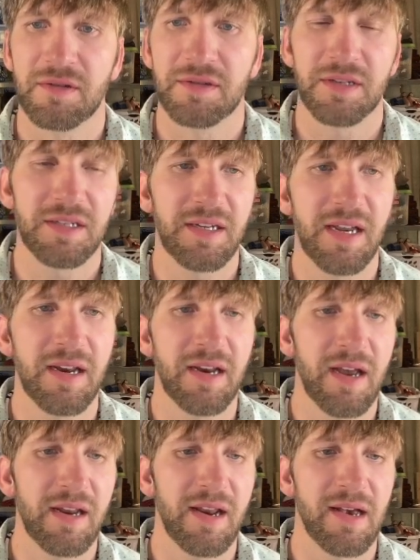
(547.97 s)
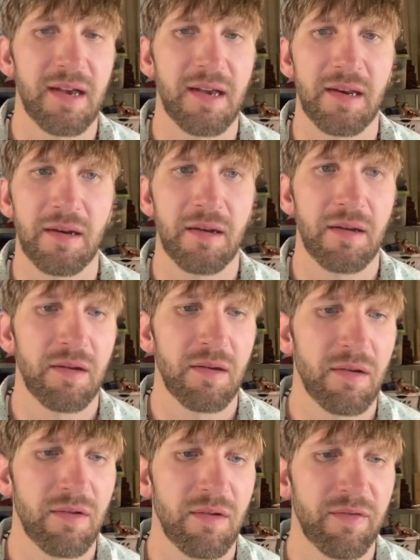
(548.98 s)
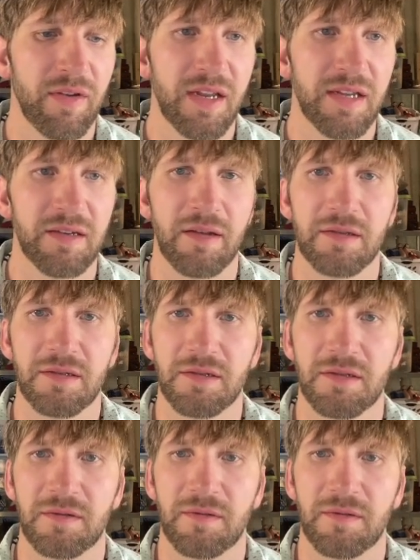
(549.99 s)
$16.99, 50 cents.